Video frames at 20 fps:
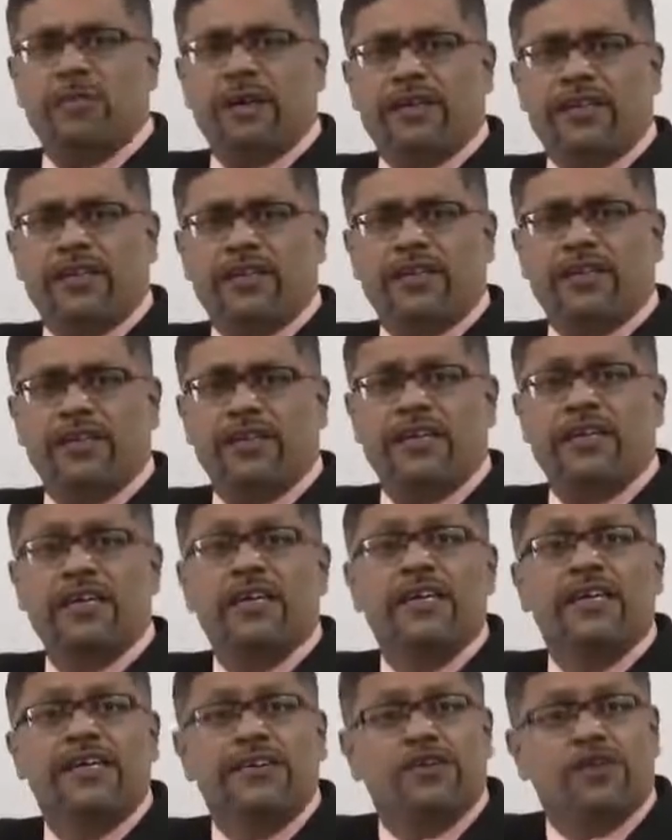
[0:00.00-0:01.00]
material.
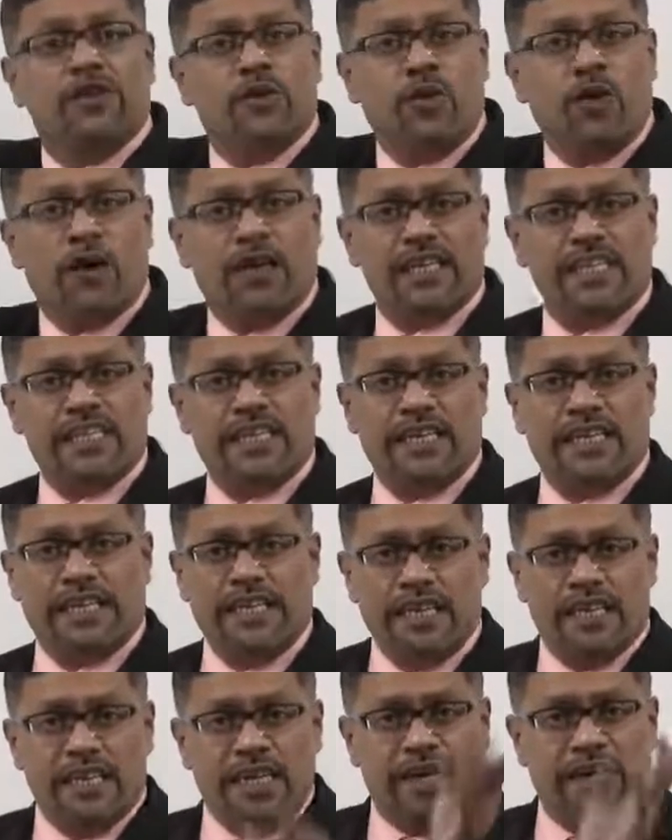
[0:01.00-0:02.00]
So what is
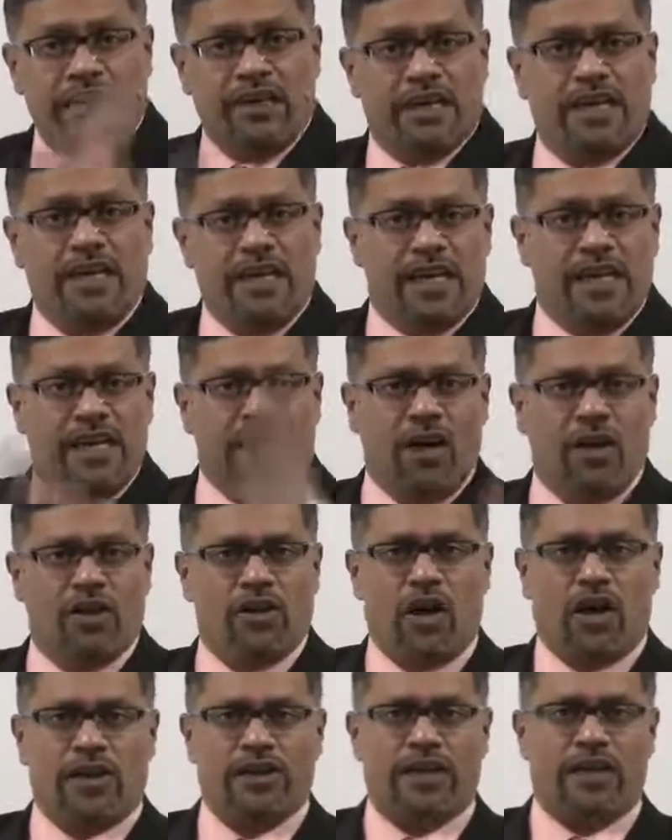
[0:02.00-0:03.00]
it? Recurring or
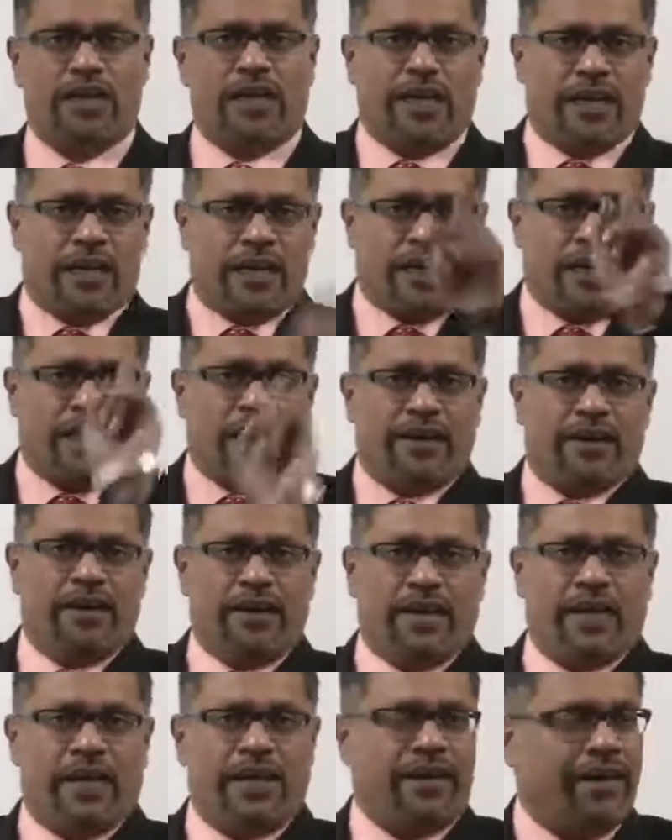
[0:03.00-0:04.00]
non-recurring?
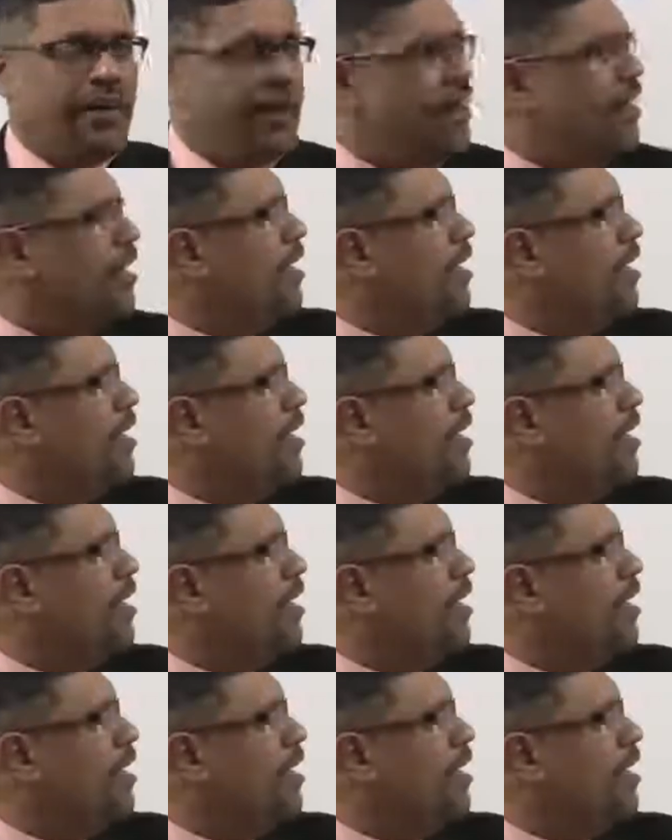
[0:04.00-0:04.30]
Recurring.